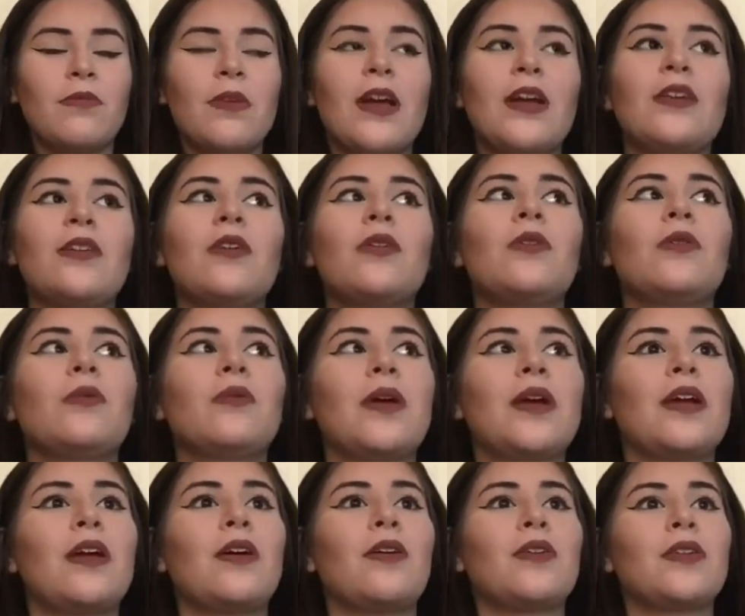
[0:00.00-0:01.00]
I know
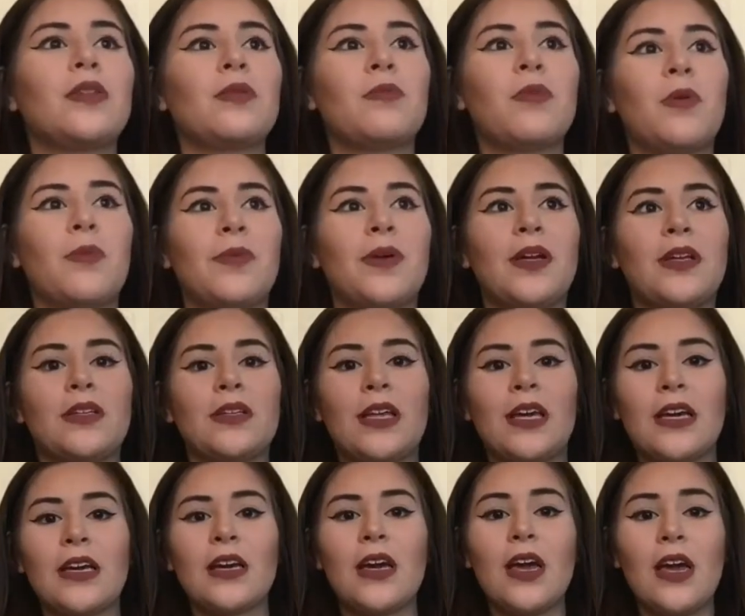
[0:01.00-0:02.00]
right now at the moment
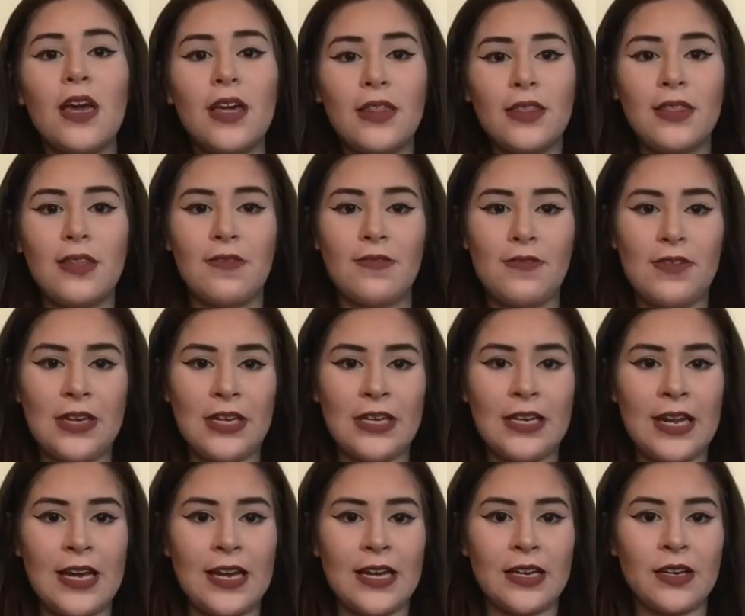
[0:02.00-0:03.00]
like the
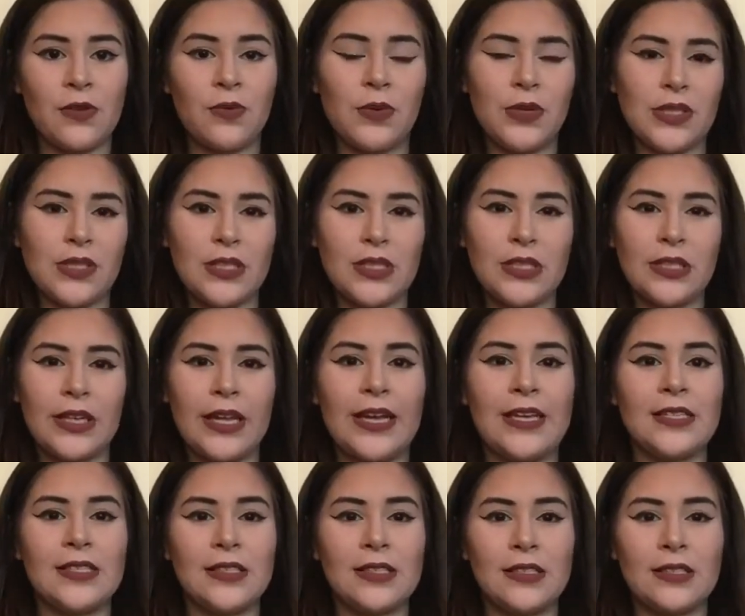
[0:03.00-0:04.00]
v-neck with the
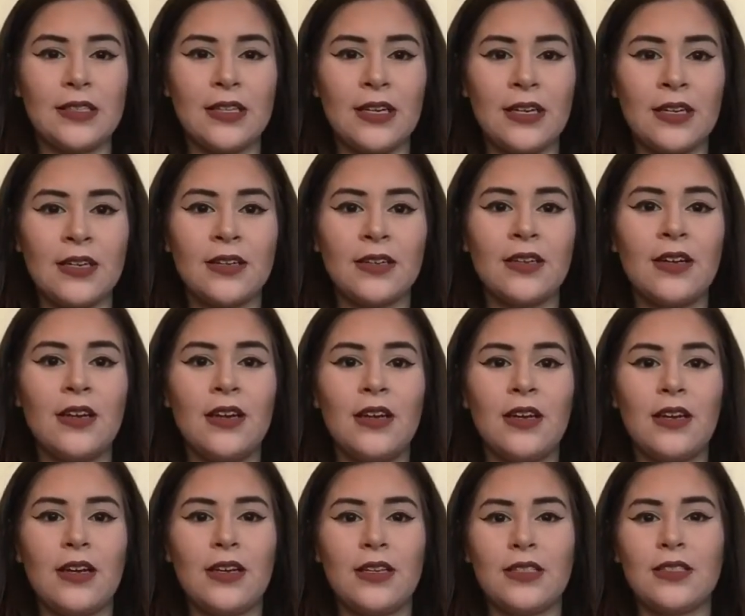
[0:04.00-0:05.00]
lace thing
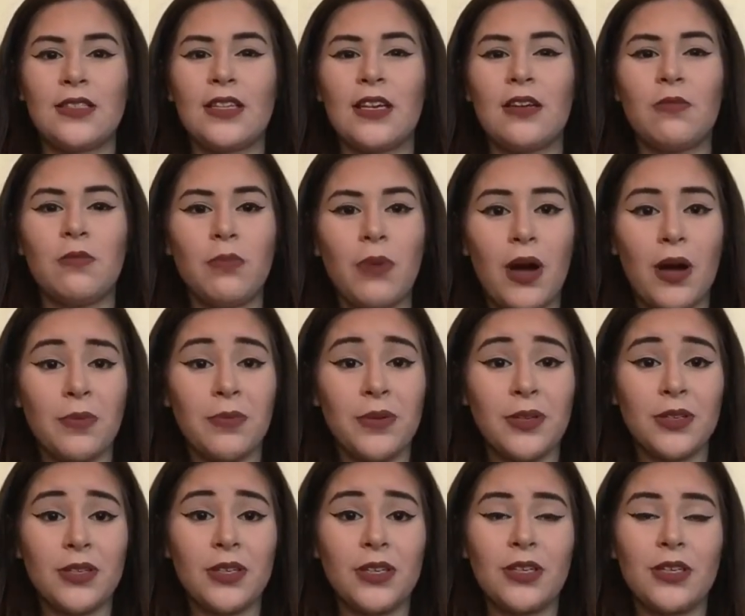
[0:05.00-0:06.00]
is like
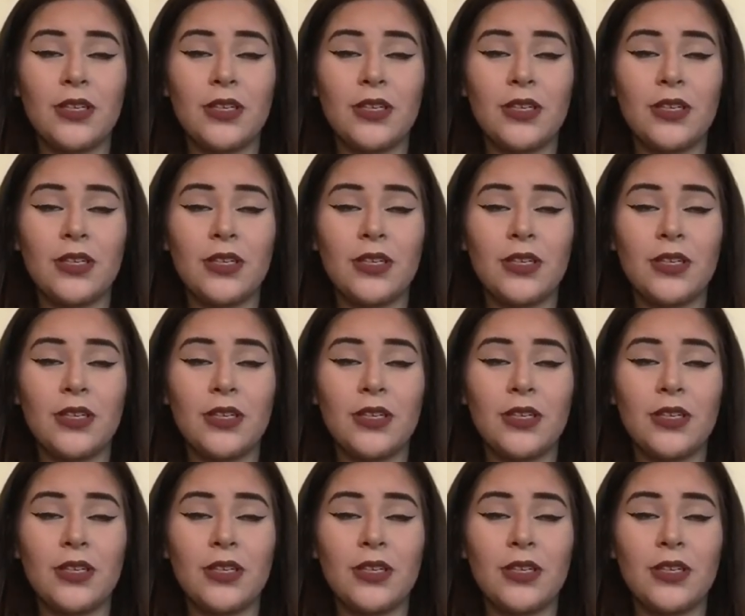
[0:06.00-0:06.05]
popular